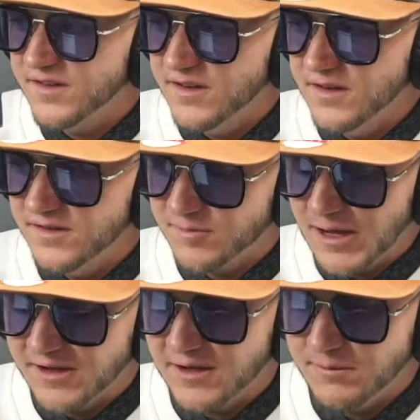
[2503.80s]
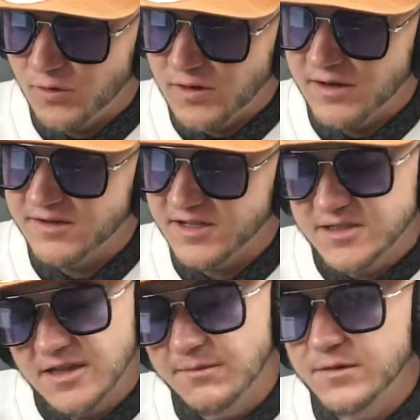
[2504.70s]
risky, spotted them more than a
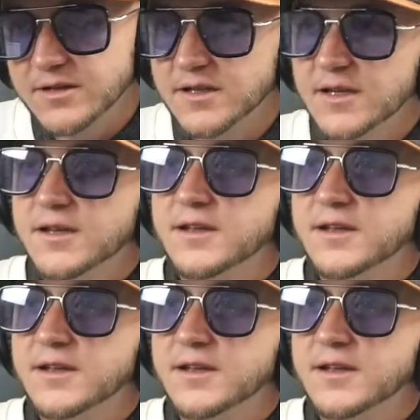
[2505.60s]
touchdown, but